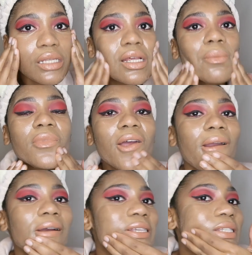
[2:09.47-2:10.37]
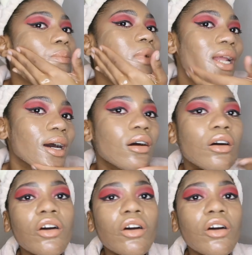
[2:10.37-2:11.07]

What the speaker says: something similar.